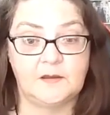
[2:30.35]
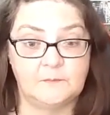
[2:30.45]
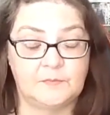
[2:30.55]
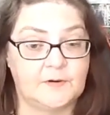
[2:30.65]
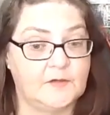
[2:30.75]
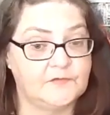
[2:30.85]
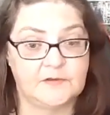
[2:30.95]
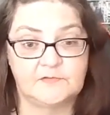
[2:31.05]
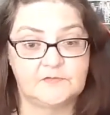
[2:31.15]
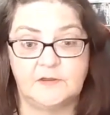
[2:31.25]
am
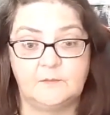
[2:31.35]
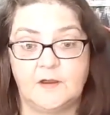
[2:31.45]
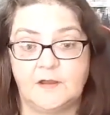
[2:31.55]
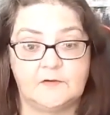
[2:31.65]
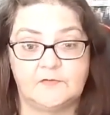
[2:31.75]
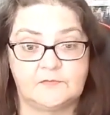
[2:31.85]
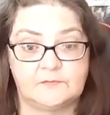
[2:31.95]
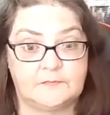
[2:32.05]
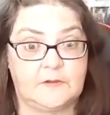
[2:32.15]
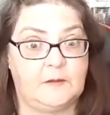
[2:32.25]
pronouncing his name right,
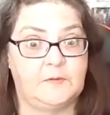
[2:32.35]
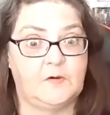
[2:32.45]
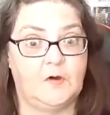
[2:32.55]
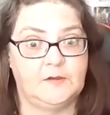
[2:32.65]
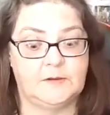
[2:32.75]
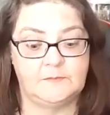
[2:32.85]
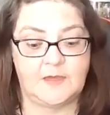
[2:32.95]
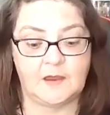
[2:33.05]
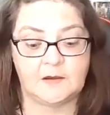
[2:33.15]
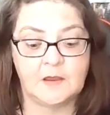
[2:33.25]
because I've been calling
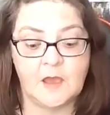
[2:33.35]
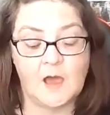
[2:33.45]
him that.